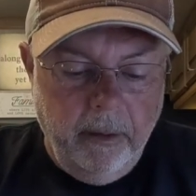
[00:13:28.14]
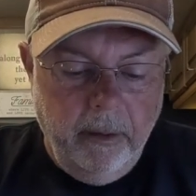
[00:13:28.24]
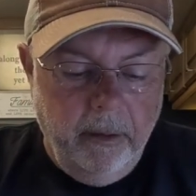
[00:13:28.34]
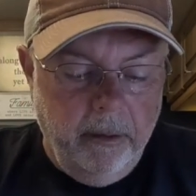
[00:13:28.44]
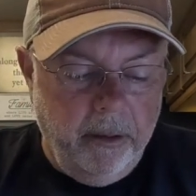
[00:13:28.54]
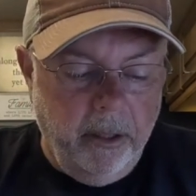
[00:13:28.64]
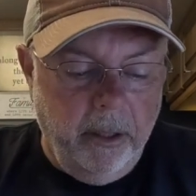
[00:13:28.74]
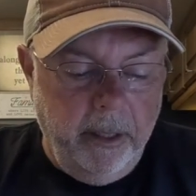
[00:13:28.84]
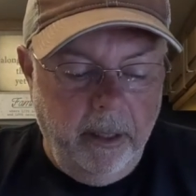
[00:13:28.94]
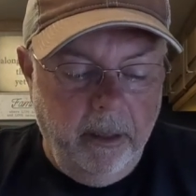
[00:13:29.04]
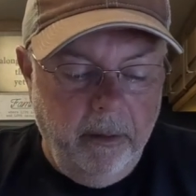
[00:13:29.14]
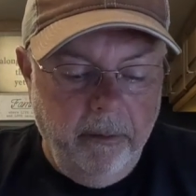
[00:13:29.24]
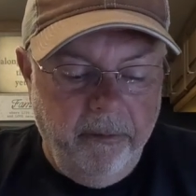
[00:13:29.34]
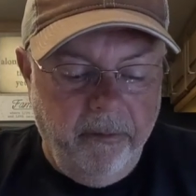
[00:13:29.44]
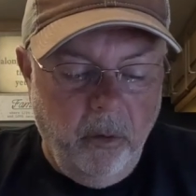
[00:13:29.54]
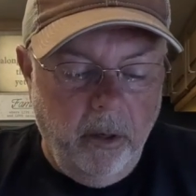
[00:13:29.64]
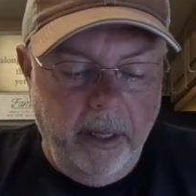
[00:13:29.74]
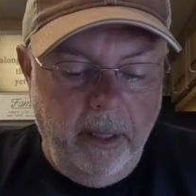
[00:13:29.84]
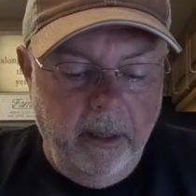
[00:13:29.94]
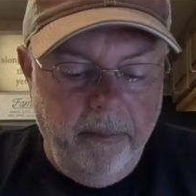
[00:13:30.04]
30,
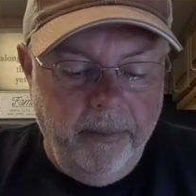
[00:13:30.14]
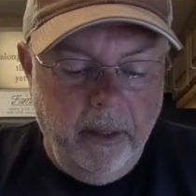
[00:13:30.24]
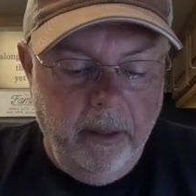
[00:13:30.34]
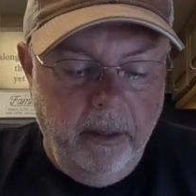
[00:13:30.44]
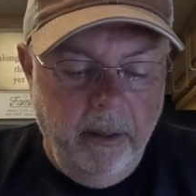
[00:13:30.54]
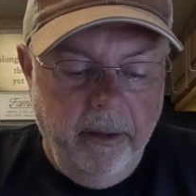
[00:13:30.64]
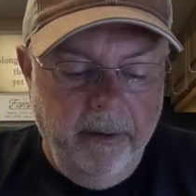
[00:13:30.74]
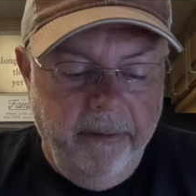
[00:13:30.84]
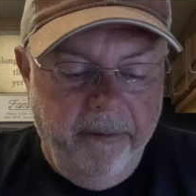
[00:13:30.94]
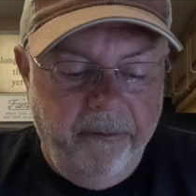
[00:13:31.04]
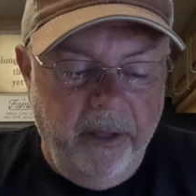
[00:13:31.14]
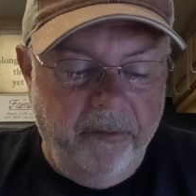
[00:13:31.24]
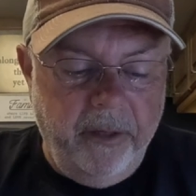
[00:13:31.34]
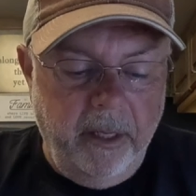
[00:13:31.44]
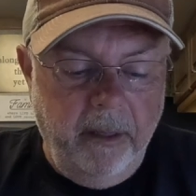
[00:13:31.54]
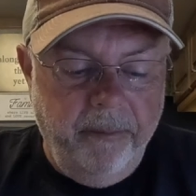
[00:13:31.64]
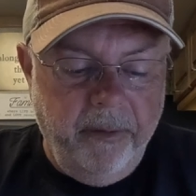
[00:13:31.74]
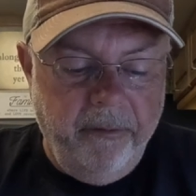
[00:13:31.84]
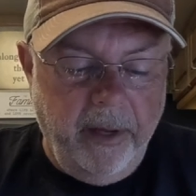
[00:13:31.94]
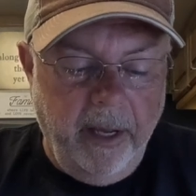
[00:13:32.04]
40, 50,
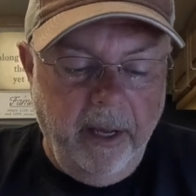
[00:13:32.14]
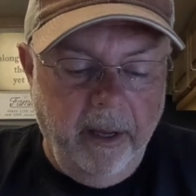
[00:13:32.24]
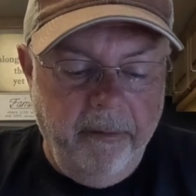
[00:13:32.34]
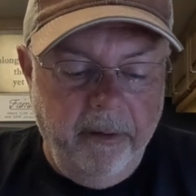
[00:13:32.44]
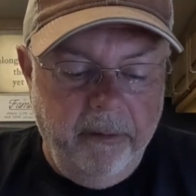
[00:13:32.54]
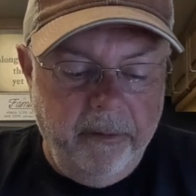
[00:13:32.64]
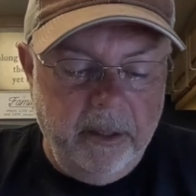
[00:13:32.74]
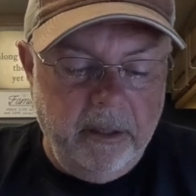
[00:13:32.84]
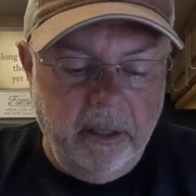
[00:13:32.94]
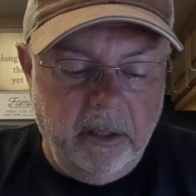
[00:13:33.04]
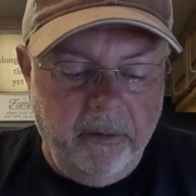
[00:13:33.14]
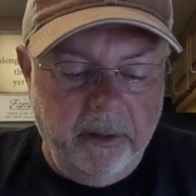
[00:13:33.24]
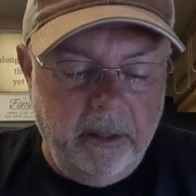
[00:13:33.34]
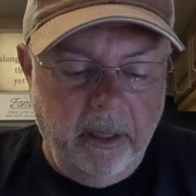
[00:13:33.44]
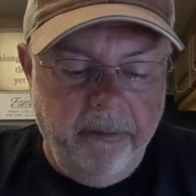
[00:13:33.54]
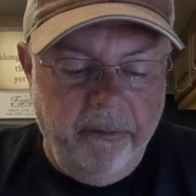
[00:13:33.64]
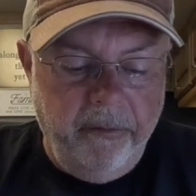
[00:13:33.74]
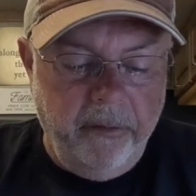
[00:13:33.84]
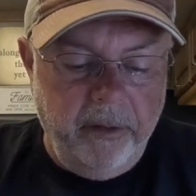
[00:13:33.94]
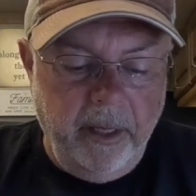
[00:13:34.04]
5, 6, 57,
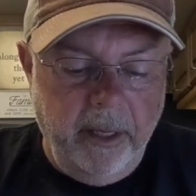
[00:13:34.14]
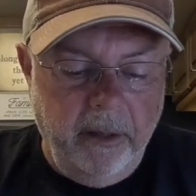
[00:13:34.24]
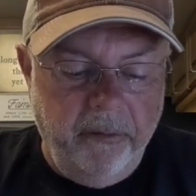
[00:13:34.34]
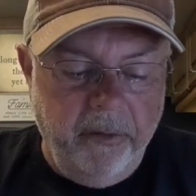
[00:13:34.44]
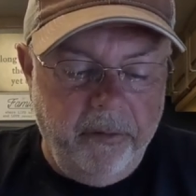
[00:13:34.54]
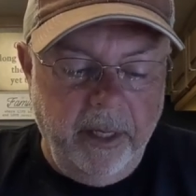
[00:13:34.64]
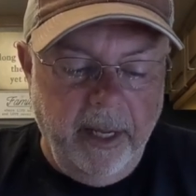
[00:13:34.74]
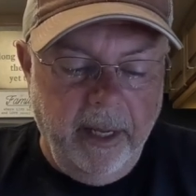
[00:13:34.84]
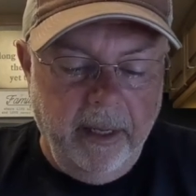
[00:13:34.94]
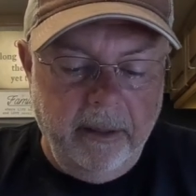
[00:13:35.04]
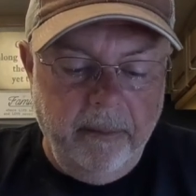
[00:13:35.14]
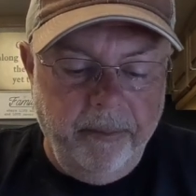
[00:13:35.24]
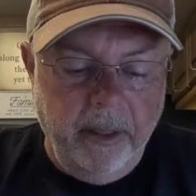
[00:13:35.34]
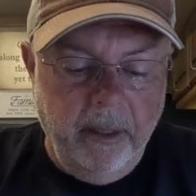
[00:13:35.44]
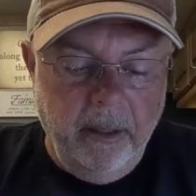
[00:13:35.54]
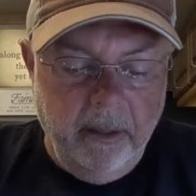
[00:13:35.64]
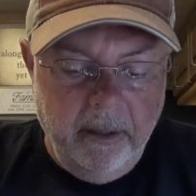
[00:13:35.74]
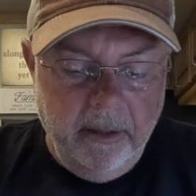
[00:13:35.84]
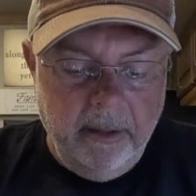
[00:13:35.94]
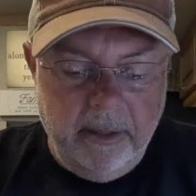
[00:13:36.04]
58, 59,
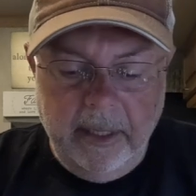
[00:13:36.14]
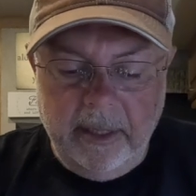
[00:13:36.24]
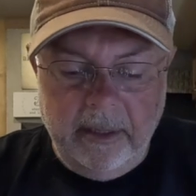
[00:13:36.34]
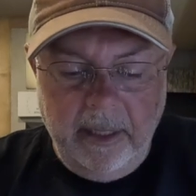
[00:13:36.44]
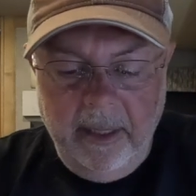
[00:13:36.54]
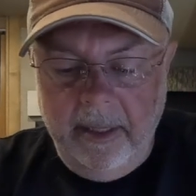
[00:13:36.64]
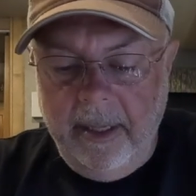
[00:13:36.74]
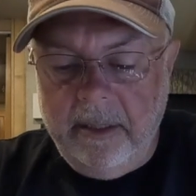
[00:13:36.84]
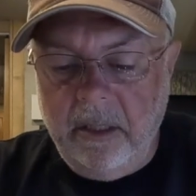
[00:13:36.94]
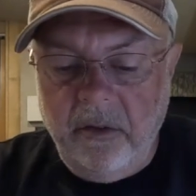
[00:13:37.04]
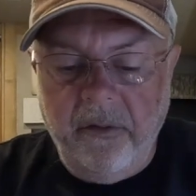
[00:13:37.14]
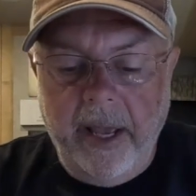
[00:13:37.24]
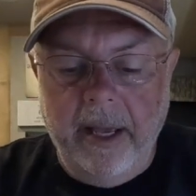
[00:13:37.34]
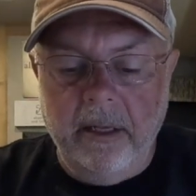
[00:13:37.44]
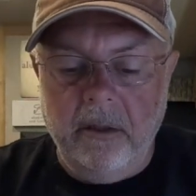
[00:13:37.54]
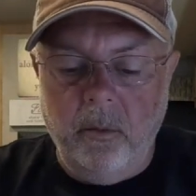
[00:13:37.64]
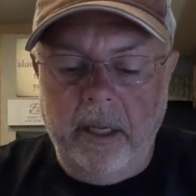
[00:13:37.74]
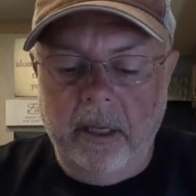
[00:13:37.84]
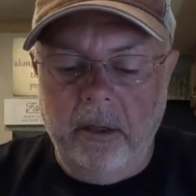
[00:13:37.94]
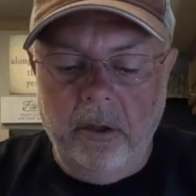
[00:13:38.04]
60. I think that's as fat as we
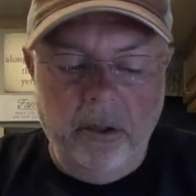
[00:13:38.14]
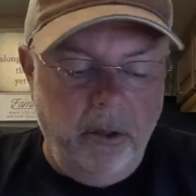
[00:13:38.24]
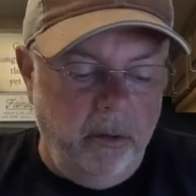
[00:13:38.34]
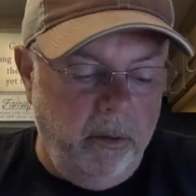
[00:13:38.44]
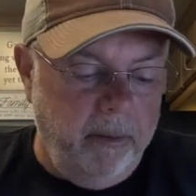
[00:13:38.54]
can do.